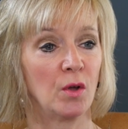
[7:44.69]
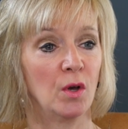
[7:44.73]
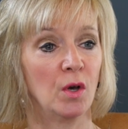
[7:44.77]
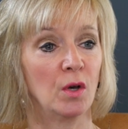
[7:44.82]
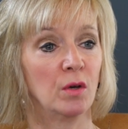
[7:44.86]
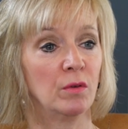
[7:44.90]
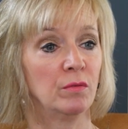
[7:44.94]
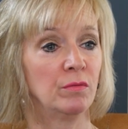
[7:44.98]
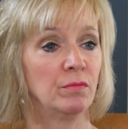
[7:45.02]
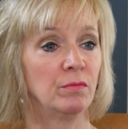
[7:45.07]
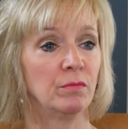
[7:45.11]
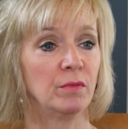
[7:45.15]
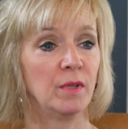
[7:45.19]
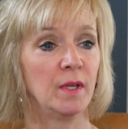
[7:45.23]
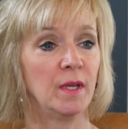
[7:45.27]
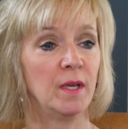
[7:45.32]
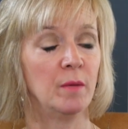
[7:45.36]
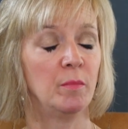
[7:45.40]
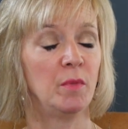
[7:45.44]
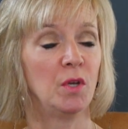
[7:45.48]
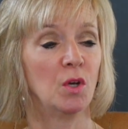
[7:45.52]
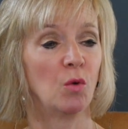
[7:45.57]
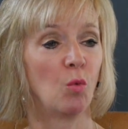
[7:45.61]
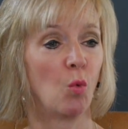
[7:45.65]
of the
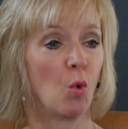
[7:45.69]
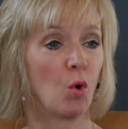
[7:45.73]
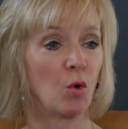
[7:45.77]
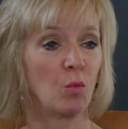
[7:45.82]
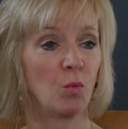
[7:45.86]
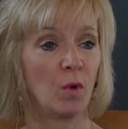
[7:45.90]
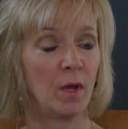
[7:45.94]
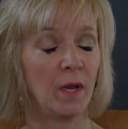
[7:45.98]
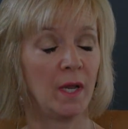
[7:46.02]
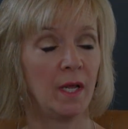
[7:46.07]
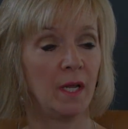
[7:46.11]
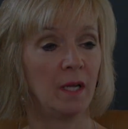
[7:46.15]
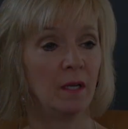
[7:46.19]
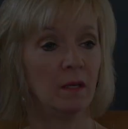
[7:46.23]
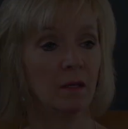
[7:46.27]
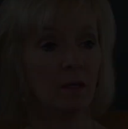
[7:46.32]
Emmy Award-winning